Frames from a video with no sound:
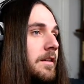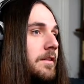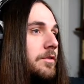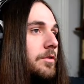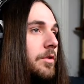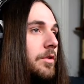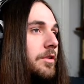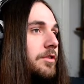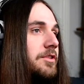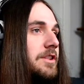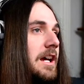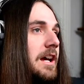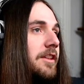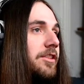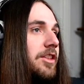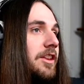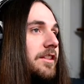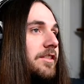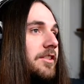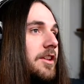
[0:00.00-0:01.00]
Your death
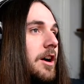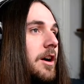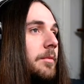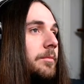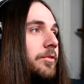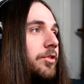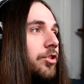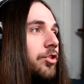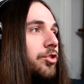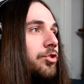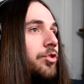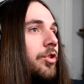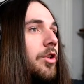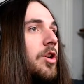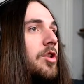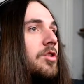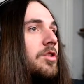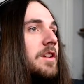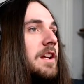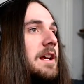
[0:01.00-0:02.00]
has come
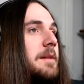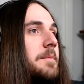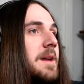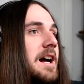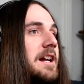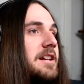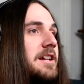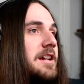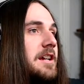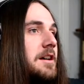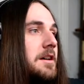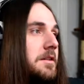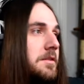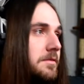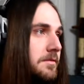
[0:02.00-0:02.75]
strongly, my dear.